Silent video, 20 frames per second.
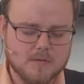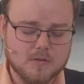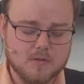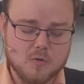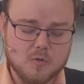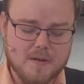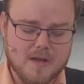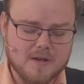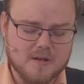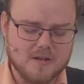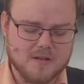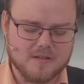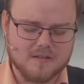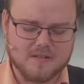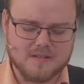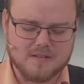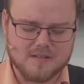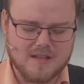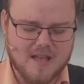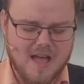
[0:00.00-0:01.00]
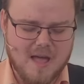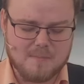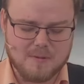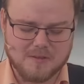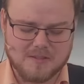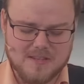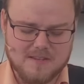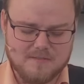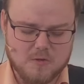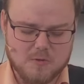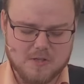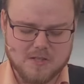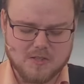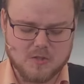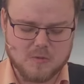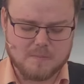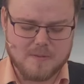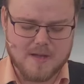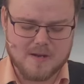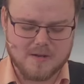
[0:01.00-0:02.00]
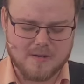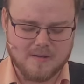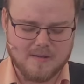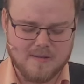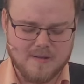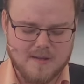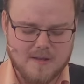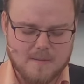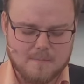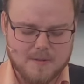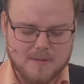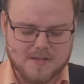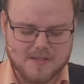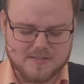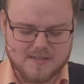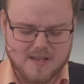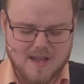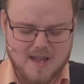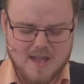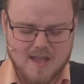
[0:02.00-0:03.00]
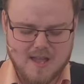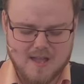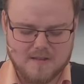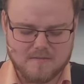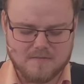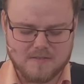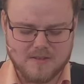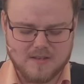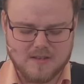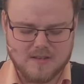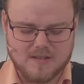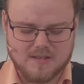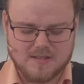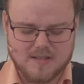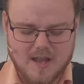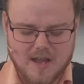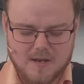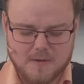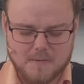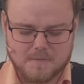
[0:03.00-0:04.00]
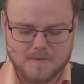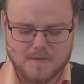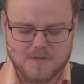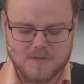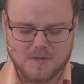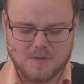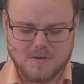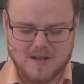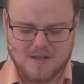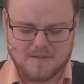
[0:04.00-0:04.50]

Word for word: Do better. I believe you can do better because I have died for you.